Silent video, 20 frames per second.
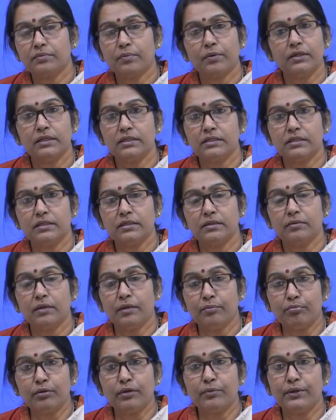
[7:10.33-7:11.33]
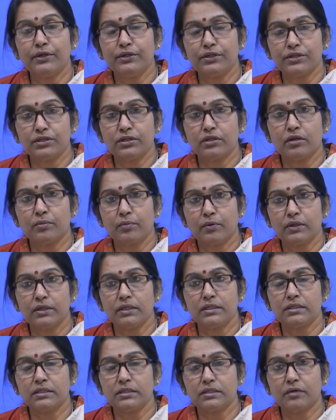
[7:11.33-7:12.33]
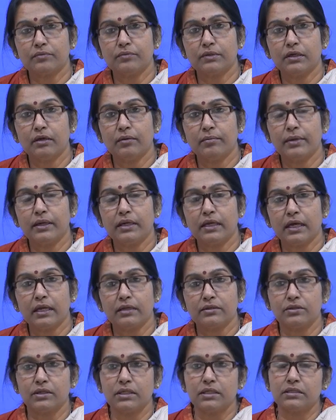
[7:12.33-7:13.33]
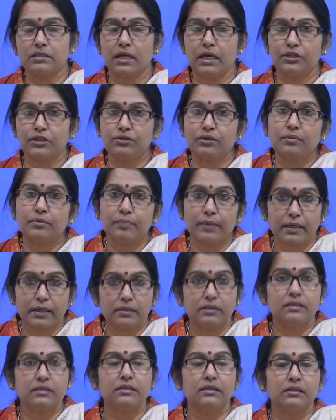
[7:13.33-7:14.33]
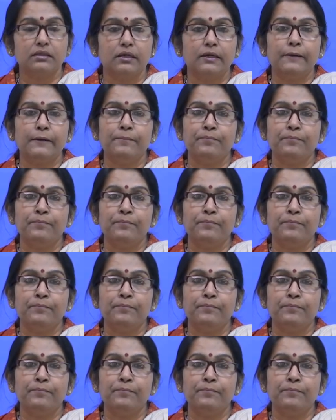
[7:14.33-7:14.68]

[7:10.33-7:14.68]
policy implementation or policies of the government, as well as the actual practice in the